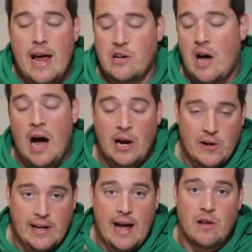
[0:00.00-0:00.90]
and
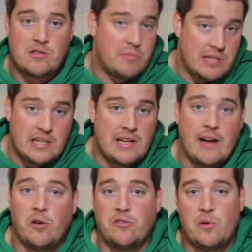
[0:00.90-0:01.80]
ironing out some
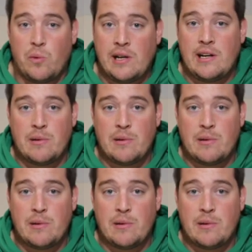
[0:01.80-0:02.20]
details that we need